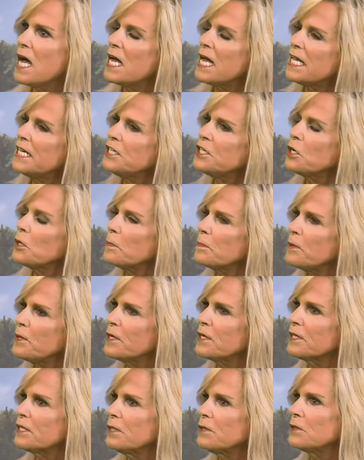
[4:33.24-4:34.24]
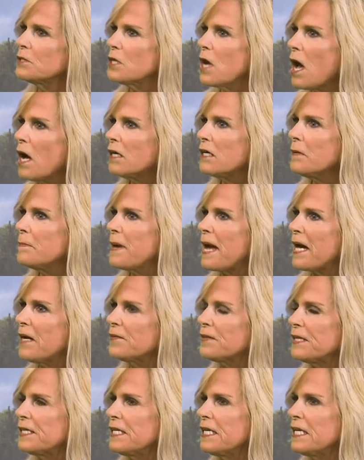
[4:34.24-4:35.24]
In your book, you talk
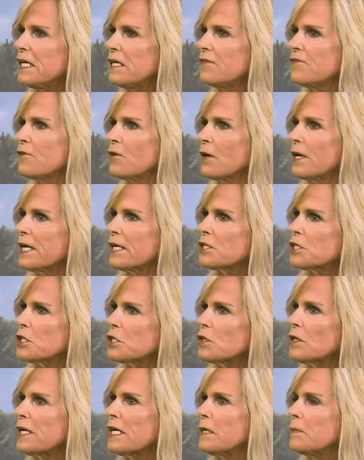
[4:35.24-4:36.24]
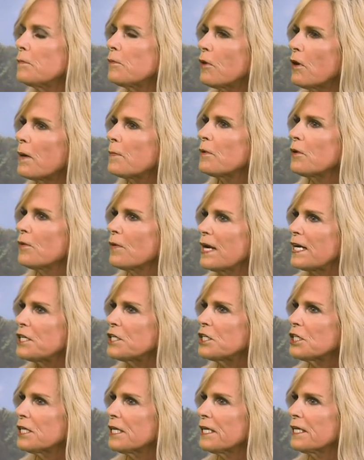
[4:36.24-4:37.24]
about the need for extreme
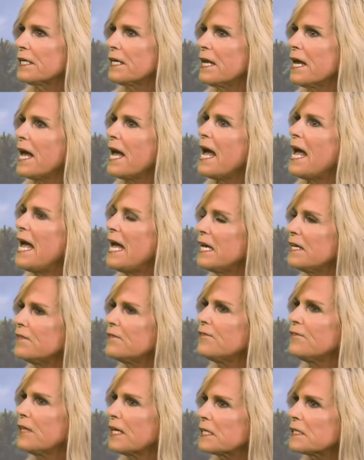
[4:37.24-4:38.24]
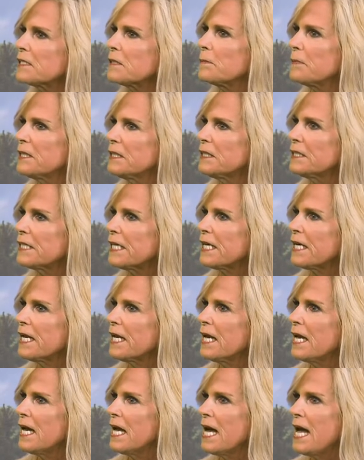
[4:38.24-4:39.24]
preparation and flexibility.
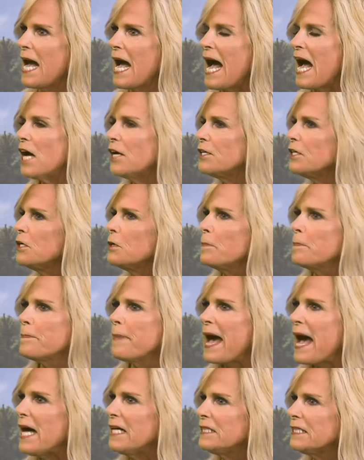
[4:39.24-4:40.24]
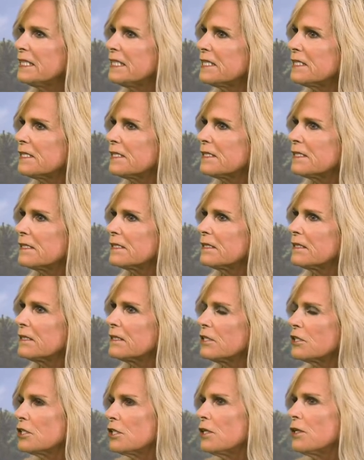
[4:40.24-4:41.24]
How do you balance
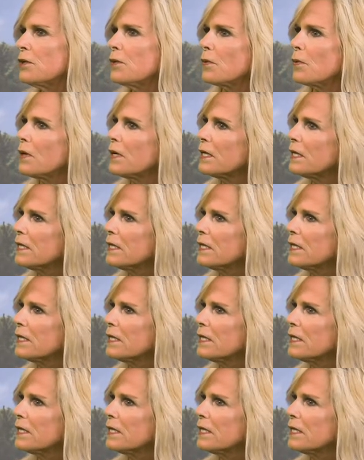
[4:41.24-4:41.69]
the two?